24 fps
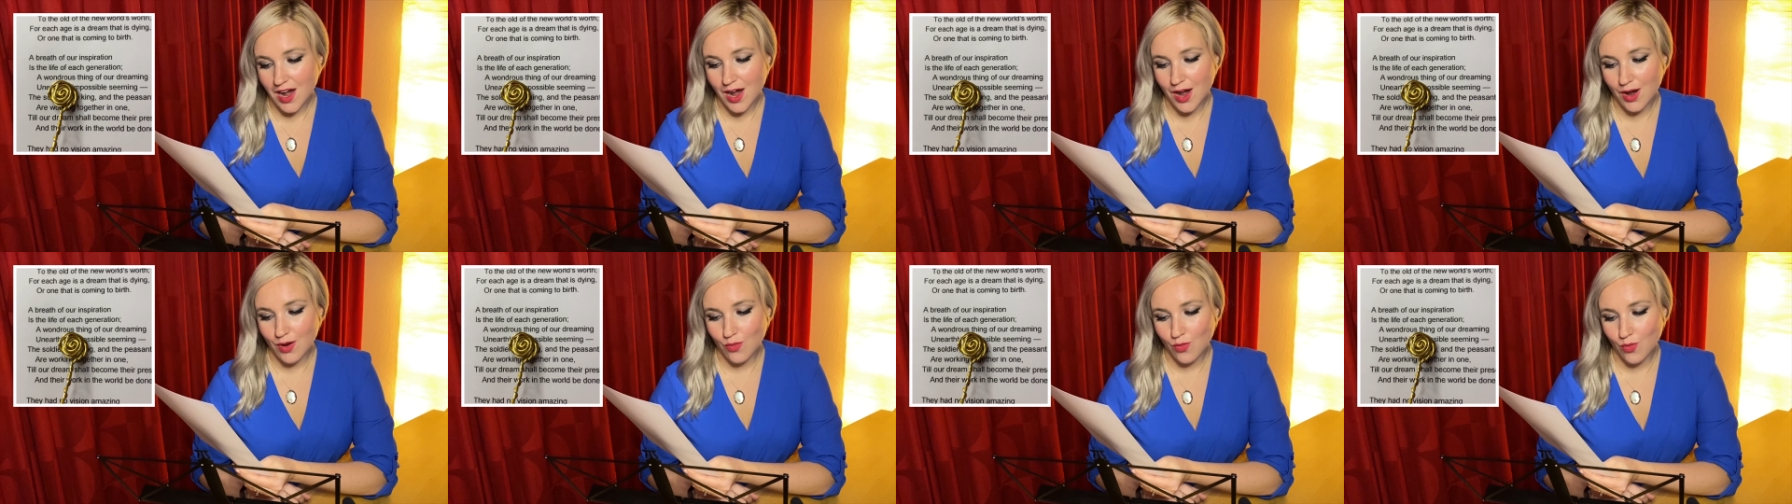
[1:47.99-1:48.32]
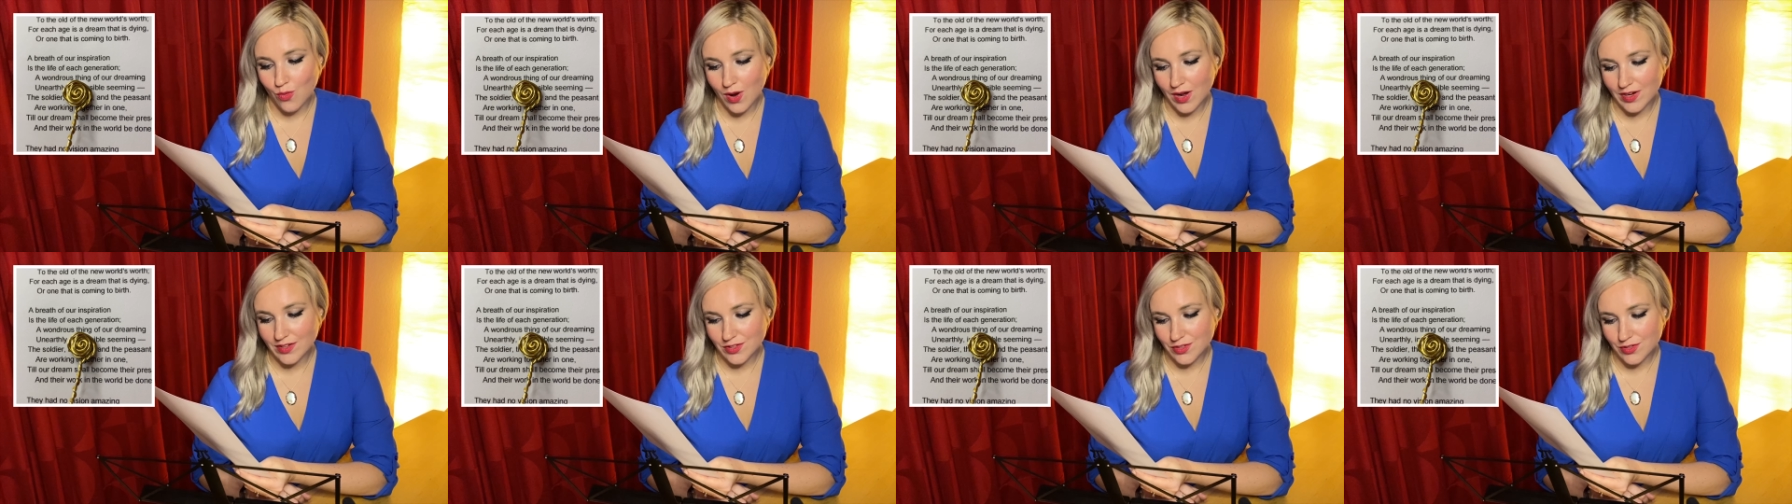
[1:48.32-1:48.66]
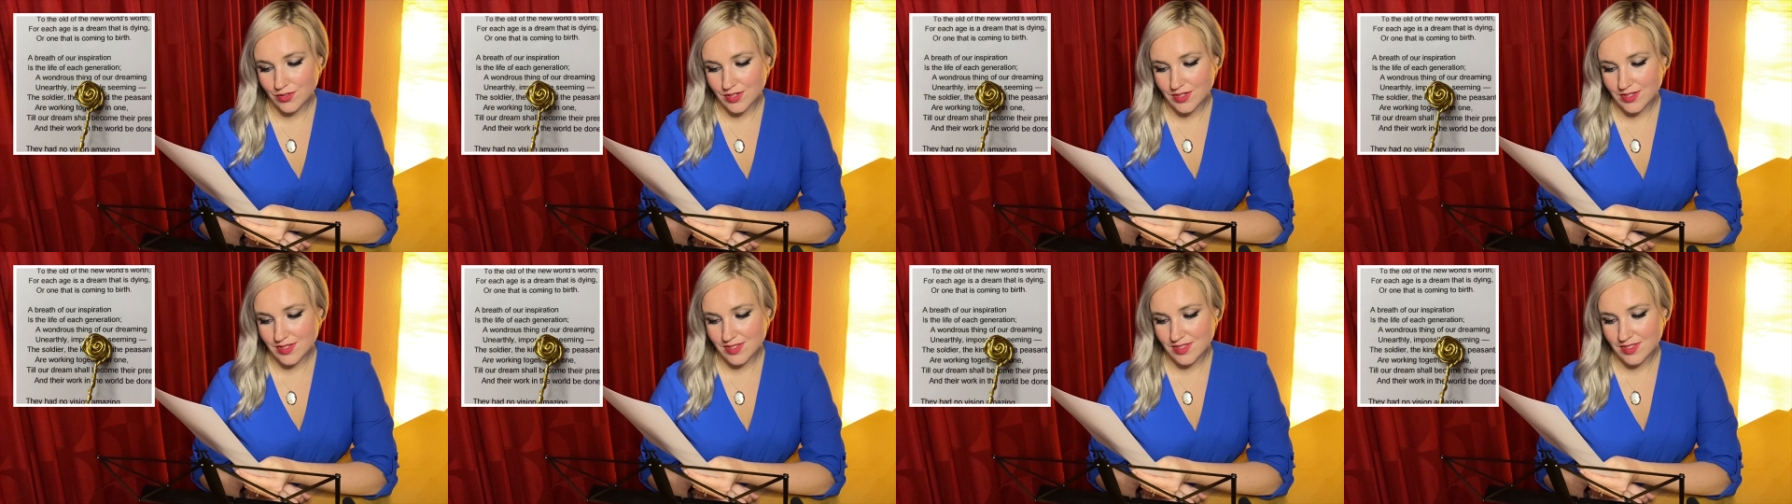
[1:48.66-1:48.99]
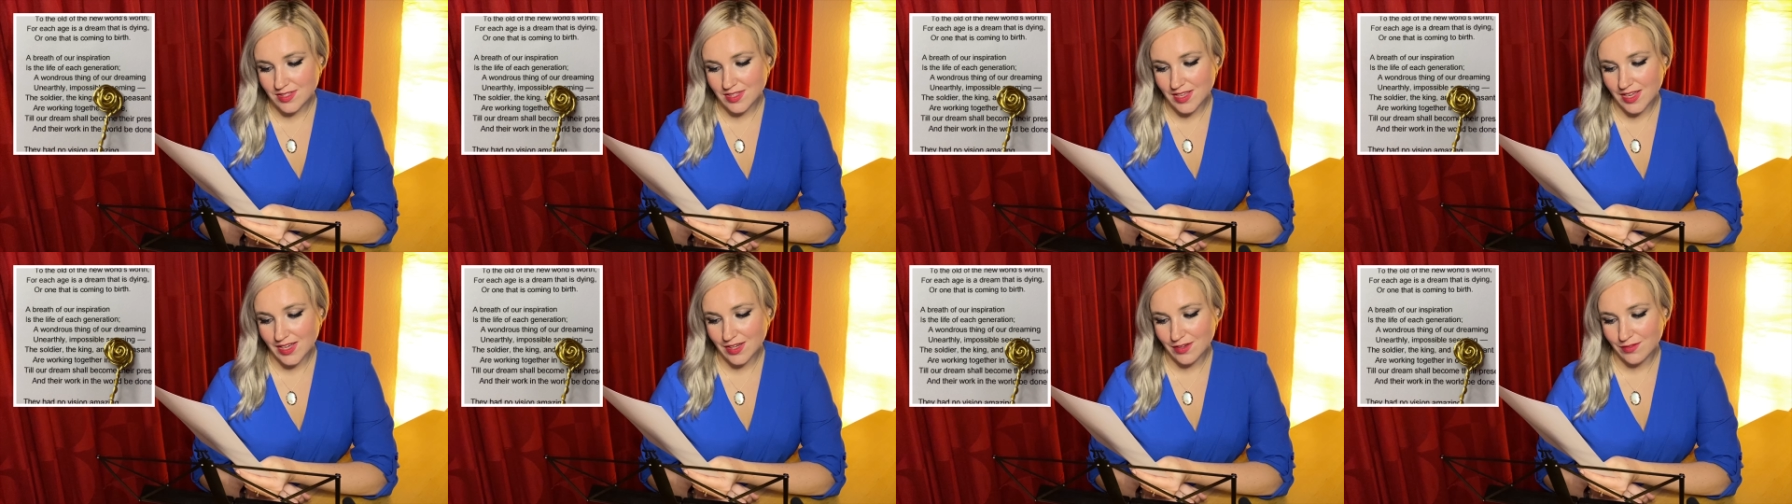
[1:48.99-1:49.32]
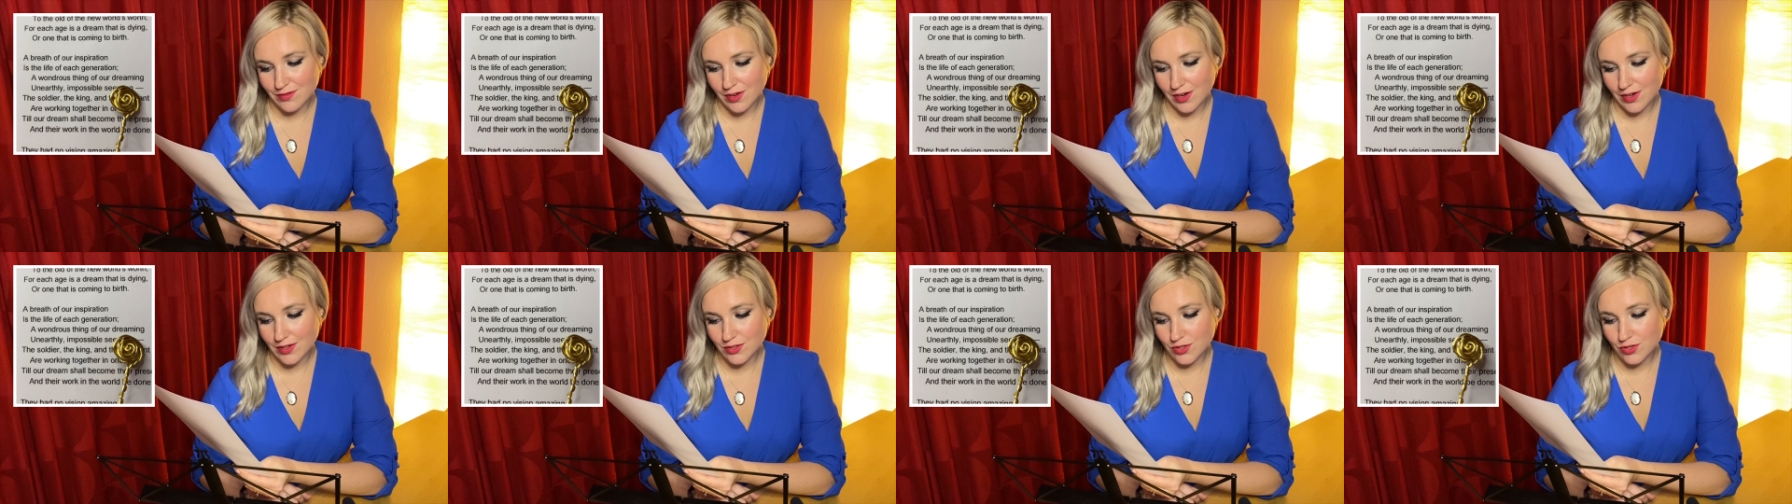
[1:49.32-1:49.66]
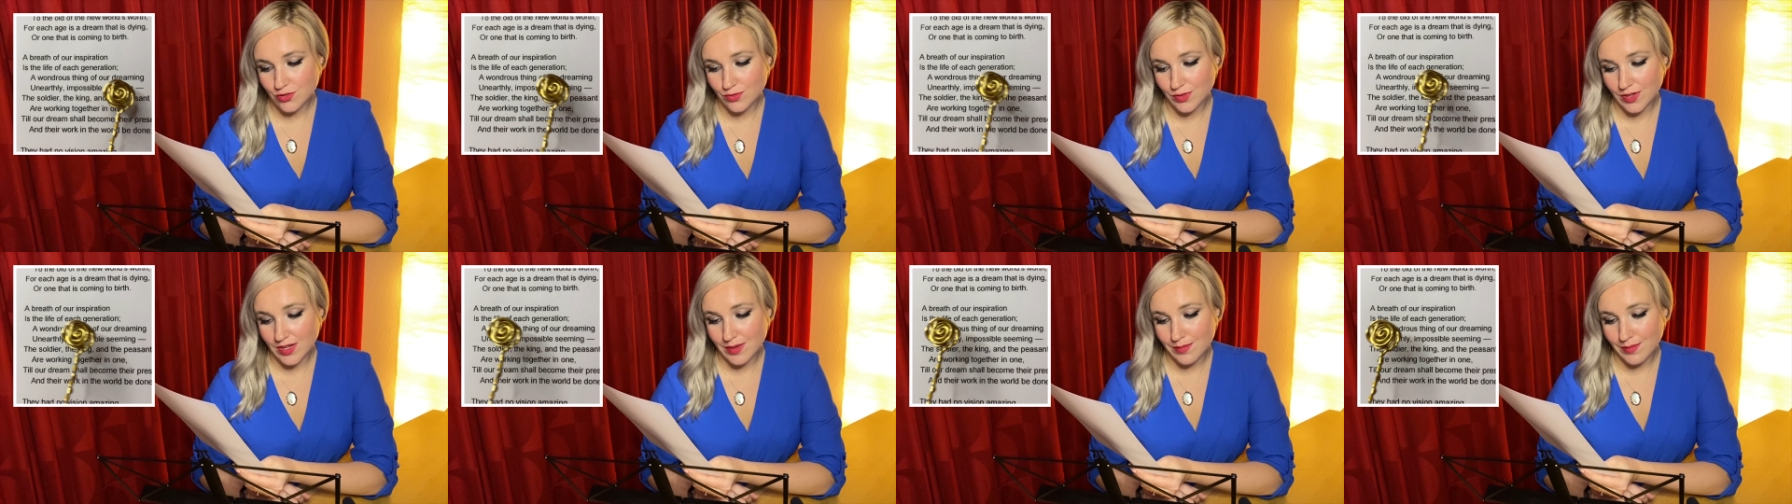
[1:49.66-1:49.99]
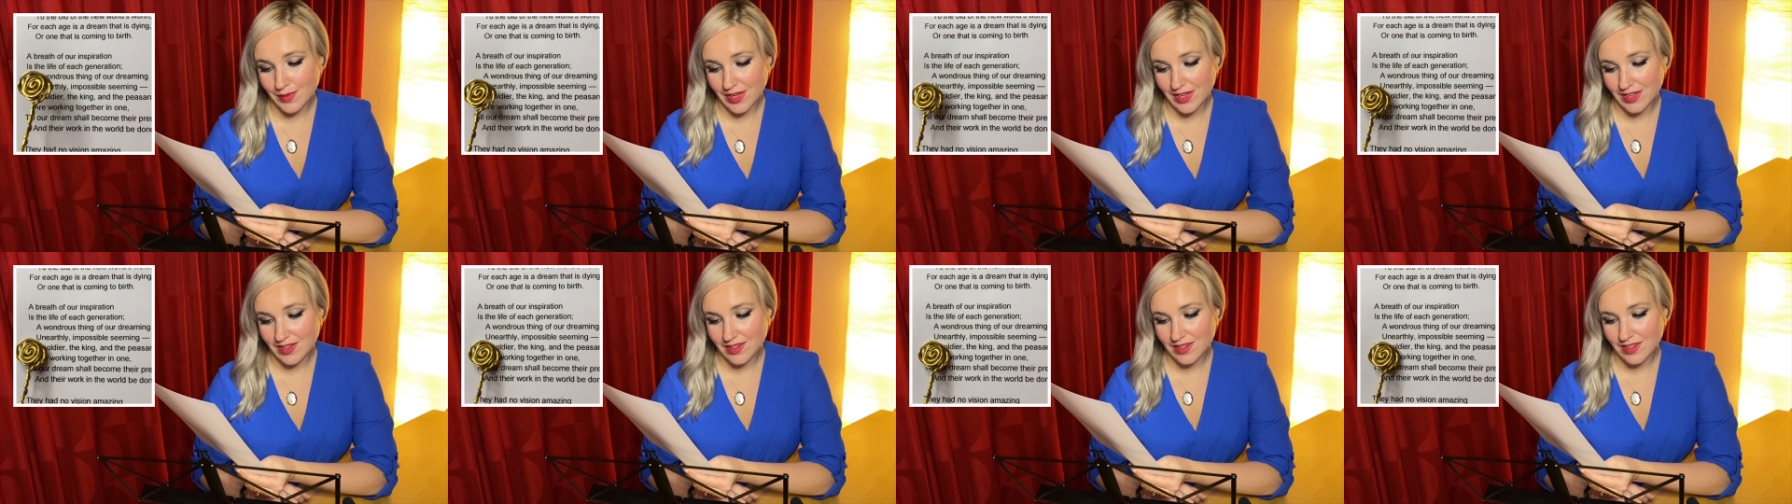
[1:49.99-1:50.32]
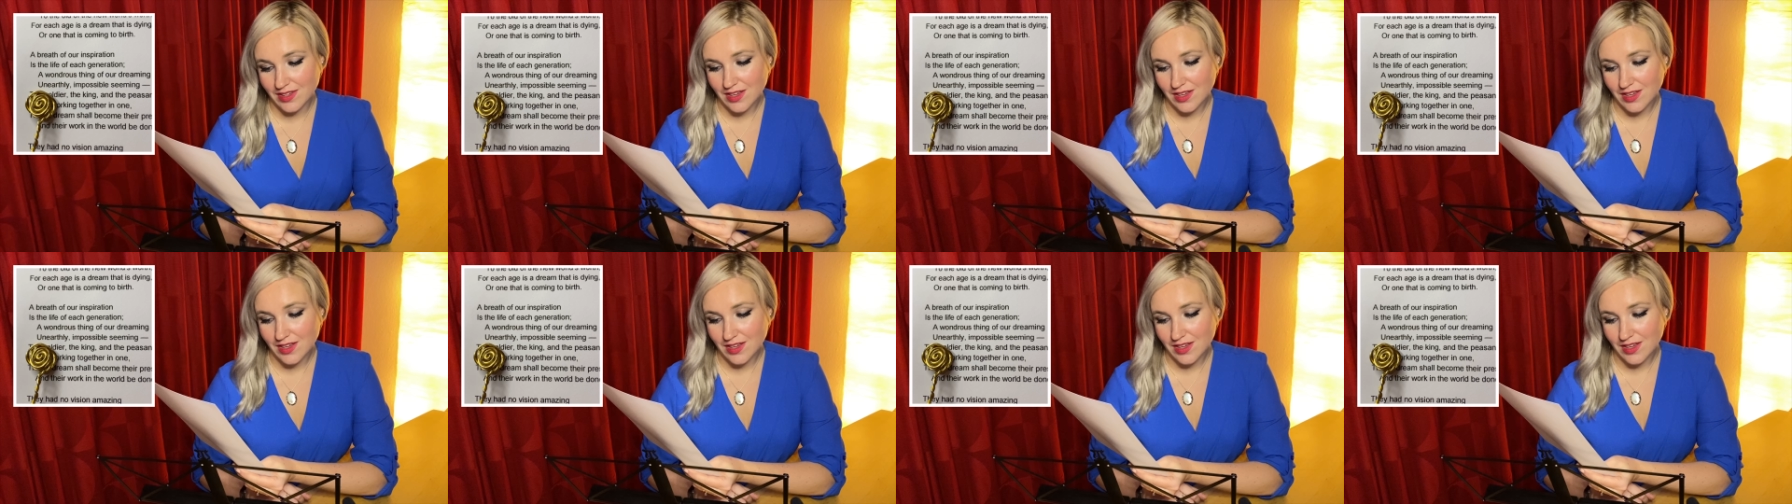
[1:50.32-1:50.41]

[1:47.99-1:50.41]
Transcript: a wondrous thing of our dreaming,